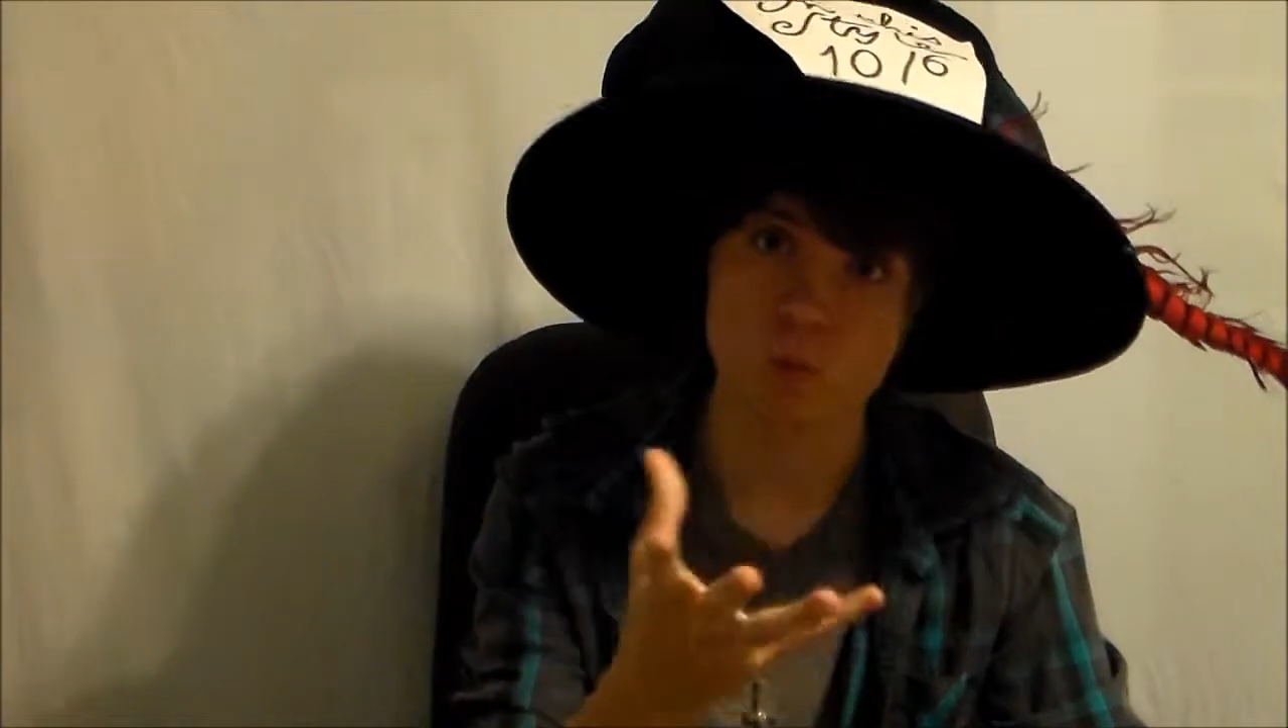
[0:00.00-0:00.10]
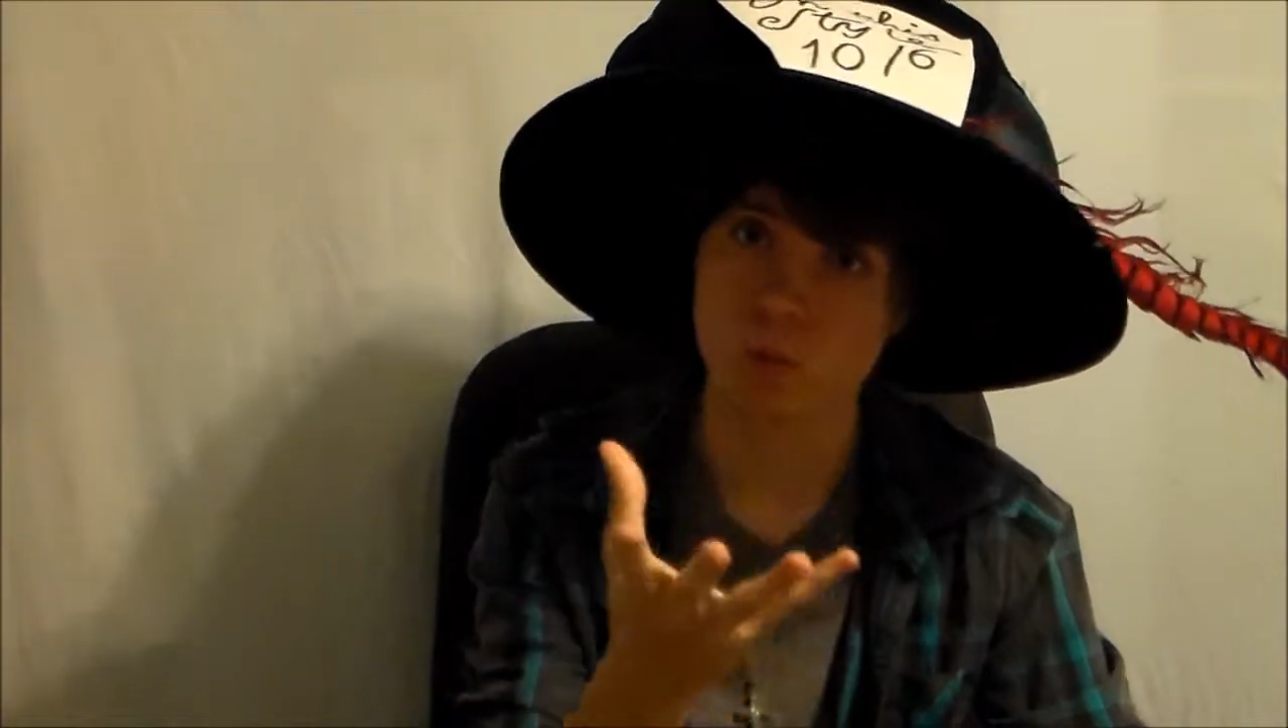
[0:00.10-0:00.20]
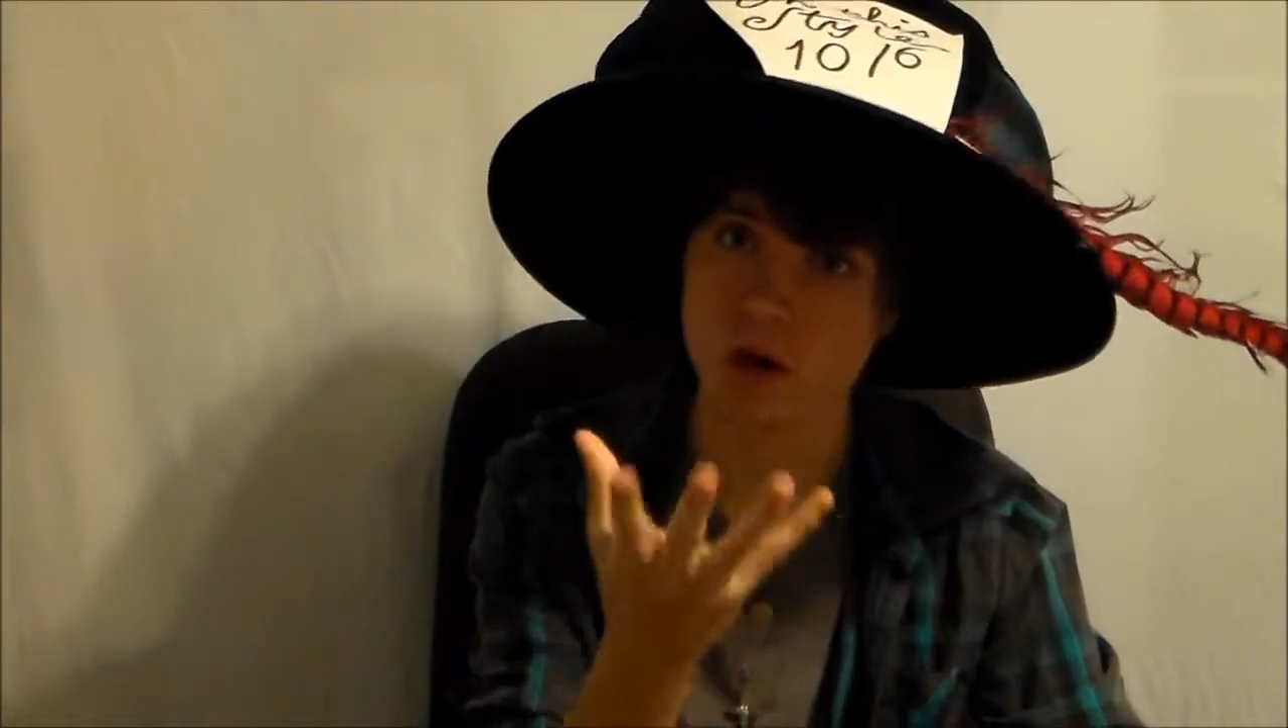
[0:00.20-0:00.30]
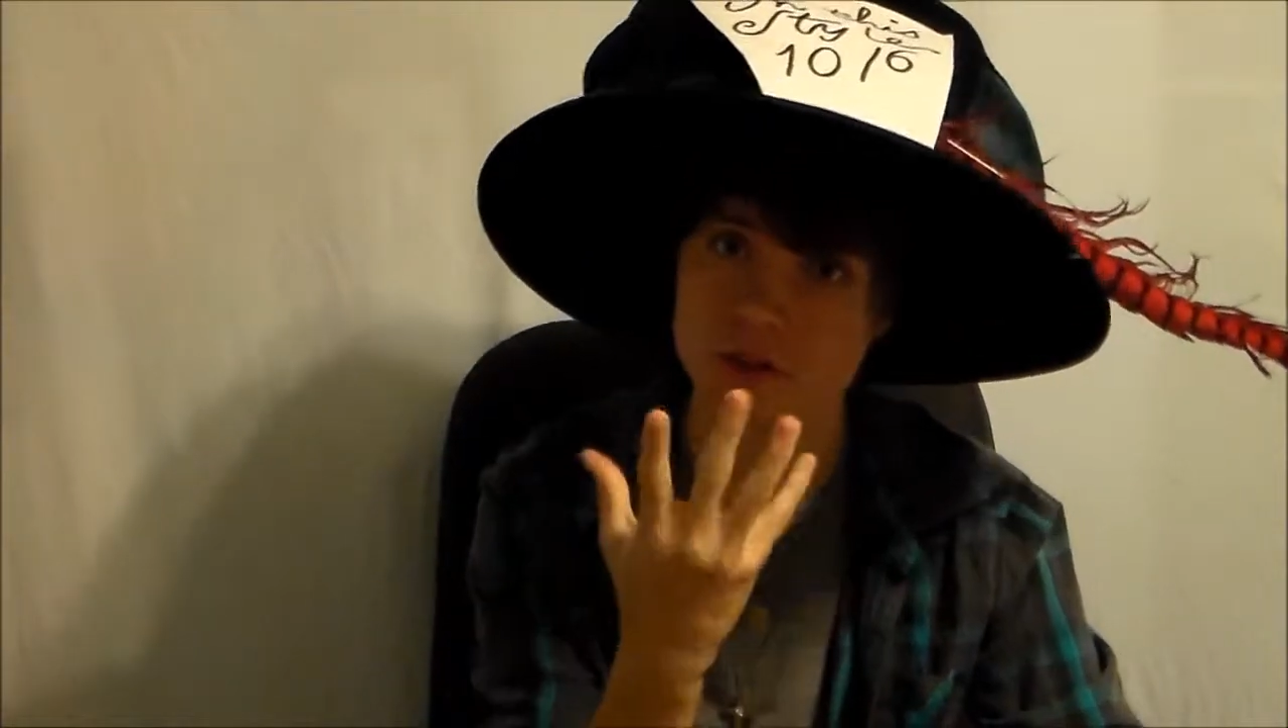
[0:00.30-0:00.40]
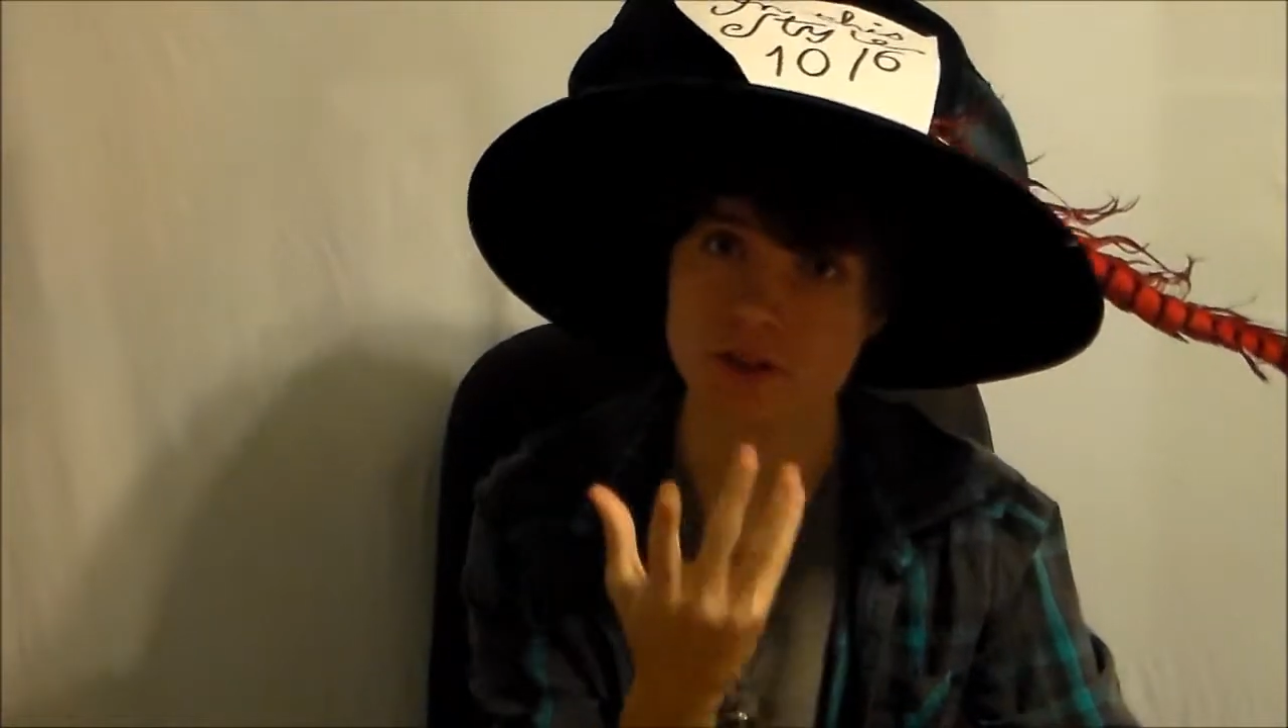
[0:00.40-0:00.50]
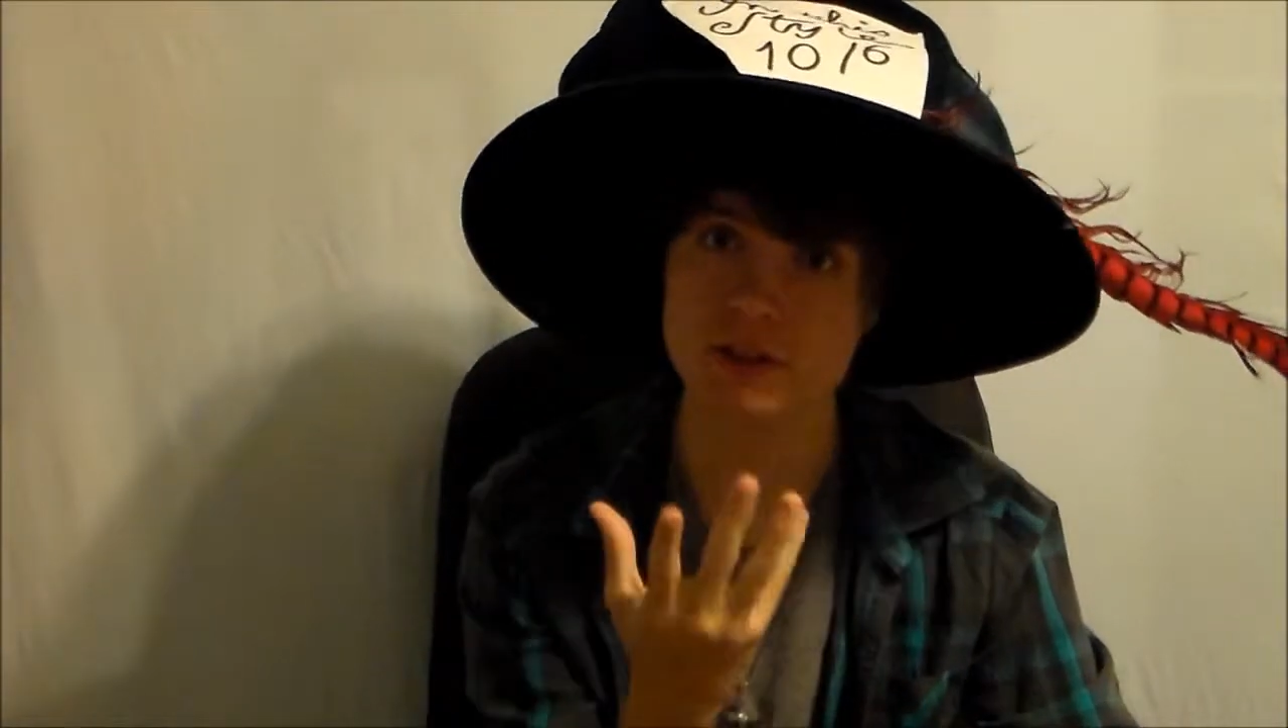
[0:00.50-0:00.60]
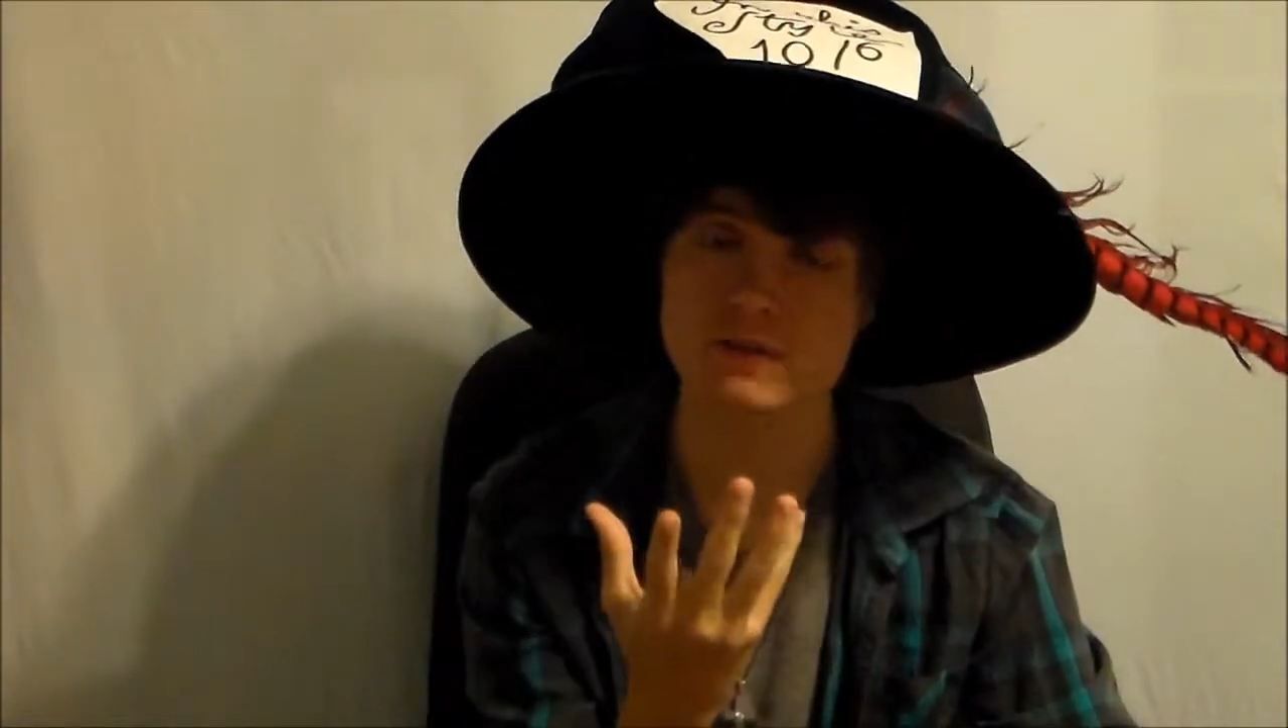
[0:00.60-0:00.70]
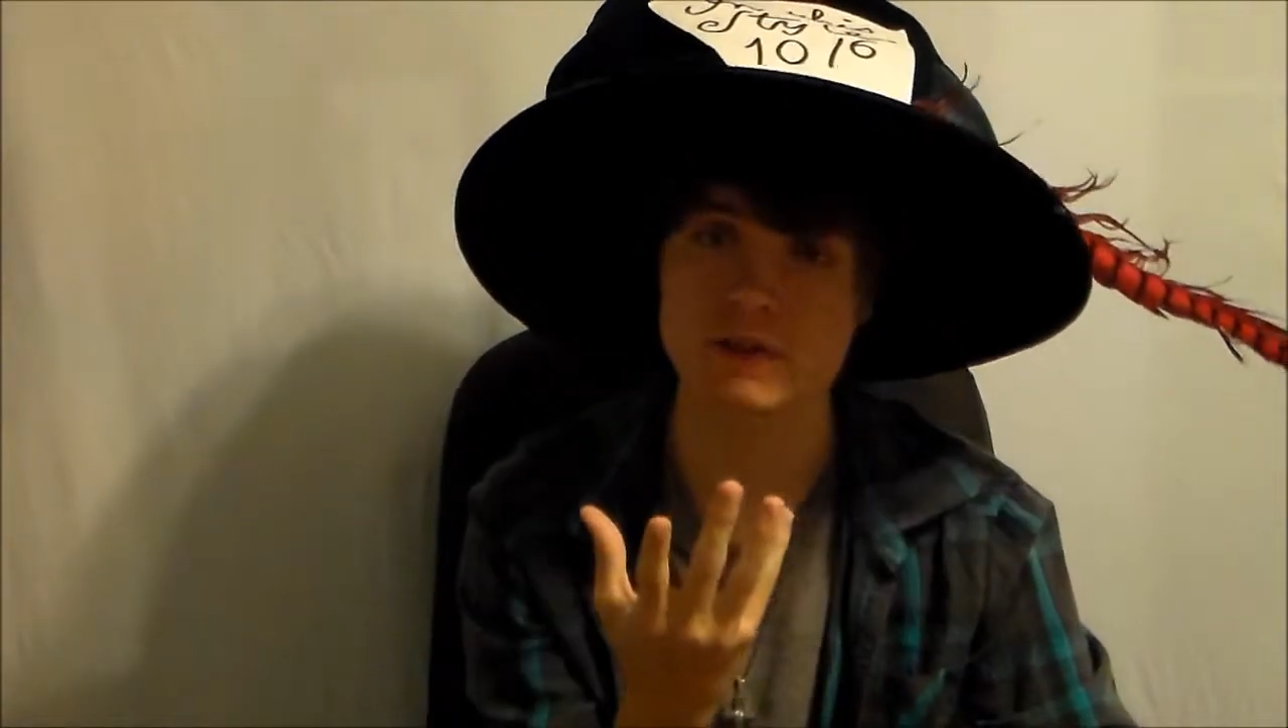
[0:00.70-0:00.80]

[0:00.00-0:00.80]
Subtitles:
Watching this